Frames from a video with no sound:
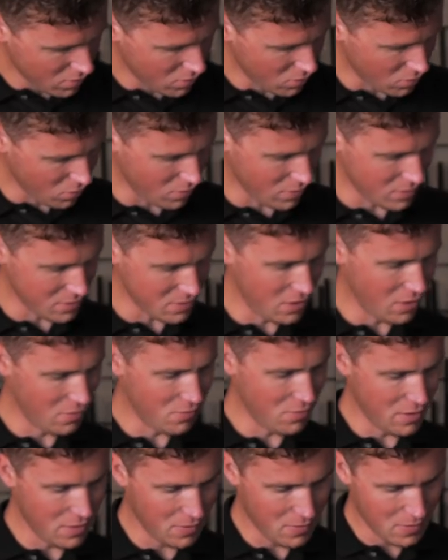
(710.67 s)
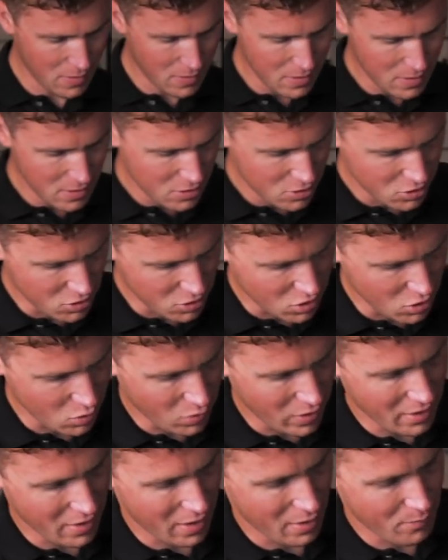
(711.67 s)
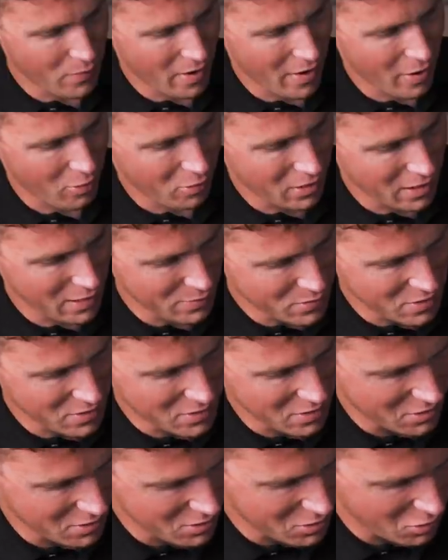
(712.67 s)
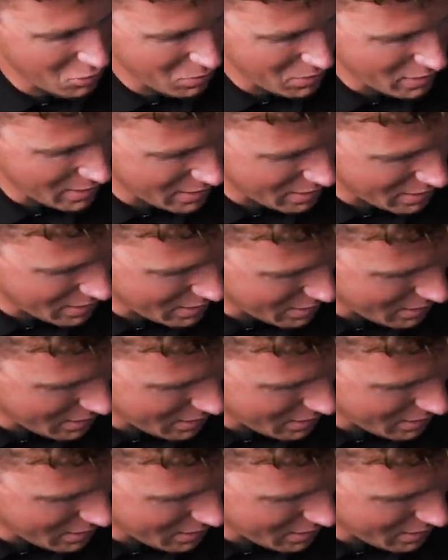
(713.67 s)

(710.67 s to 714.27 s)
Oh, that's lovely. Just the way that barrel clips into the top there.